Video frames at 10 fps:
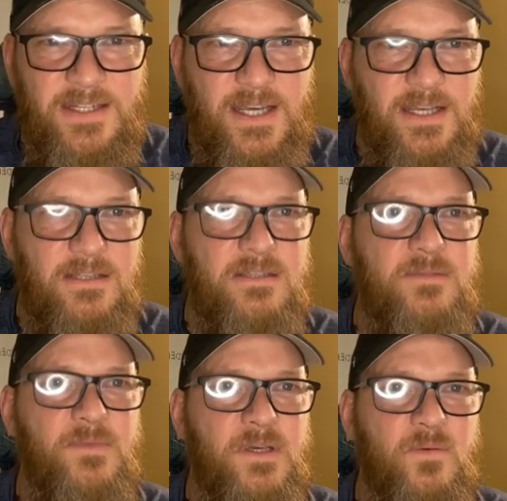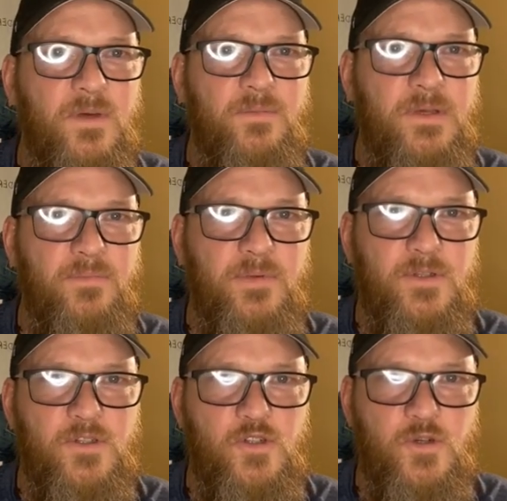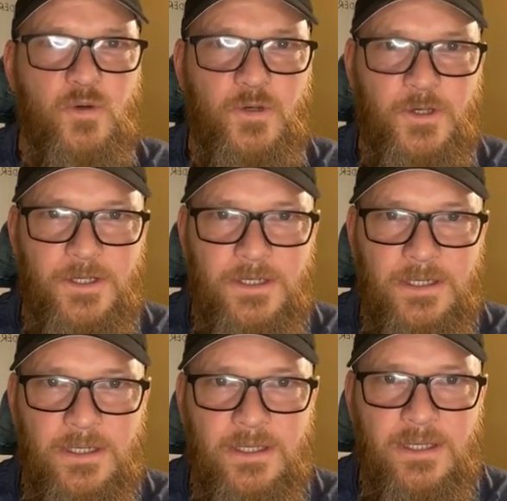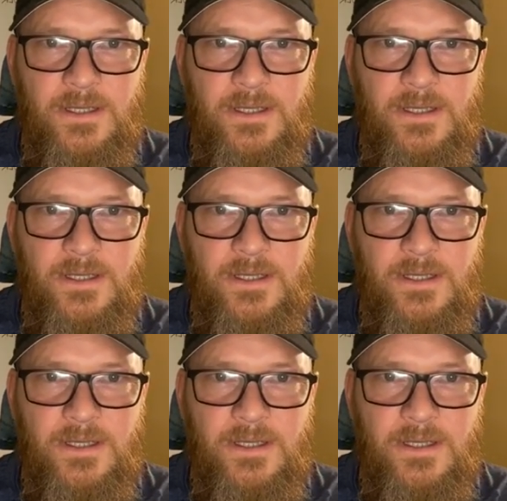tells me when people join,